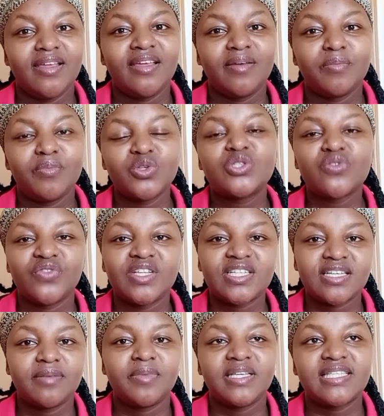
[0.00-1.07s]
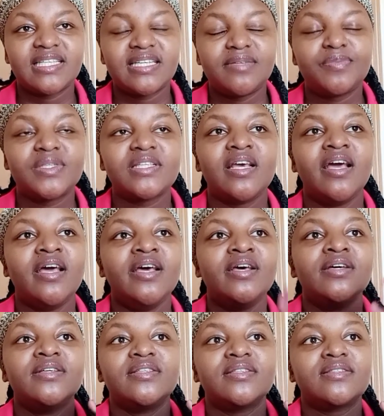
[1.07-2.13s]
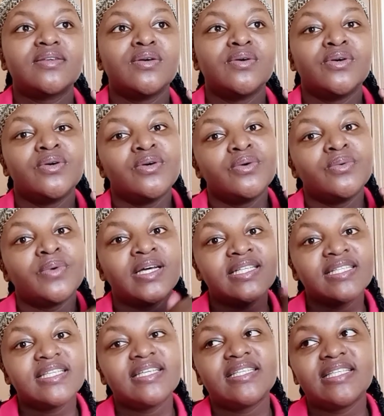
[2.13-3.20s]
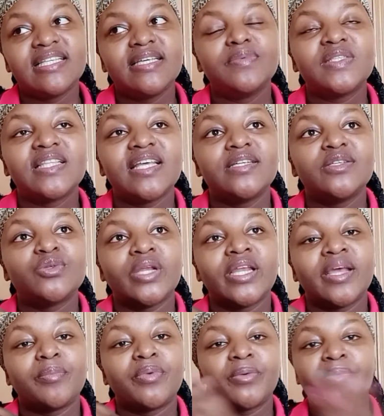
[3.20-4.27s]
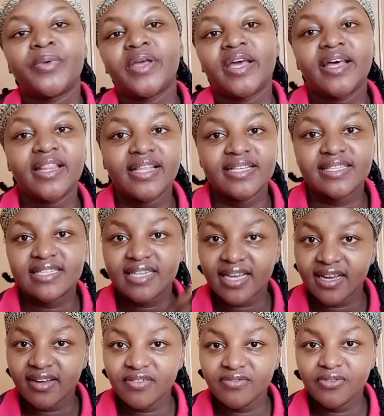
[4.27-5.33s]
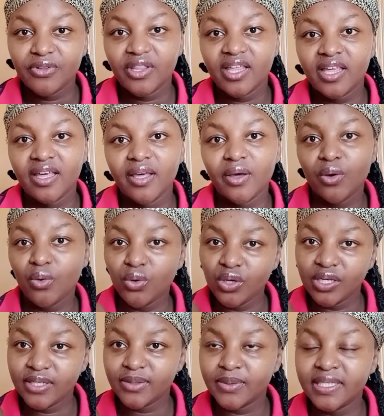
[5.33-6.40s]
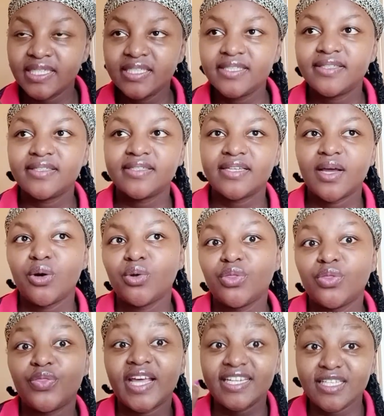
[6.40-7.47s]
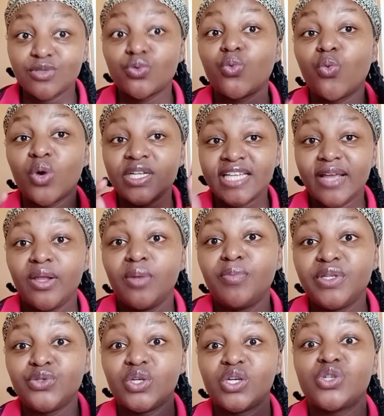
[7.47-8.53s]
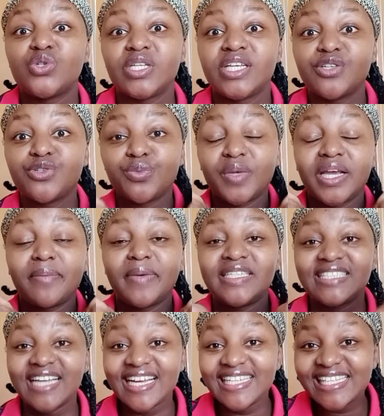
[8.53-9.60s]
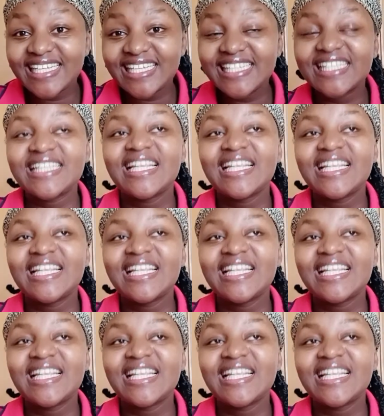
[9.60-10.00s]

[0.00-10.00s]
most of the time he sleeps. So once he sleeps, that is when I prepare the snack for the older one. Now that is what I'll be doing today, to make mandazis.